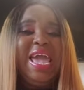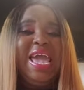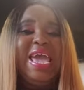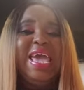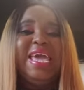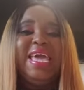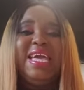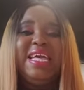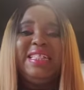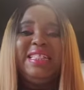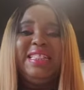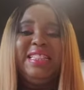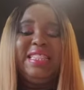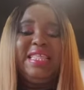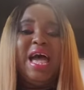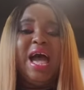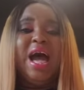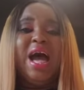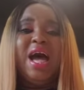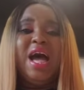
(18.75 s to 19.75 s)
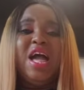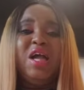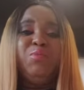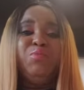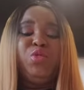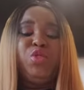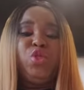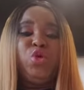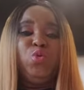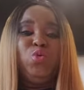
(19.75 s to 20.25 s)
it is
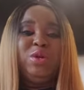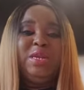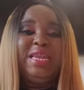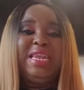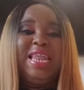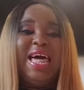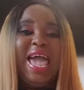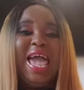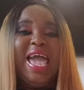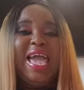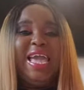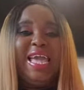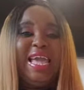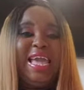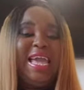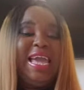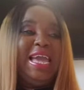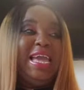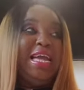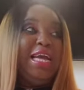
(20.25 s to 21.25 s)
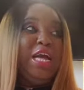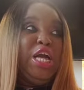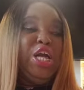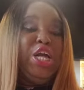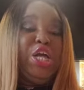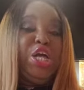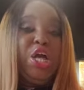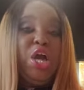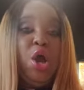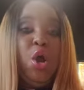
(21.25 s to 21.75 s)
time to let it
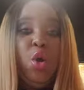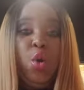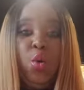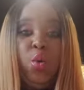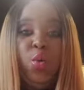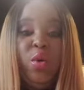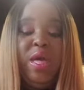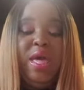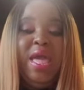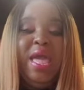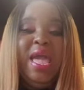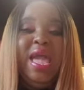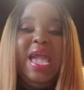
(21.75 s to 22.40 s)
go.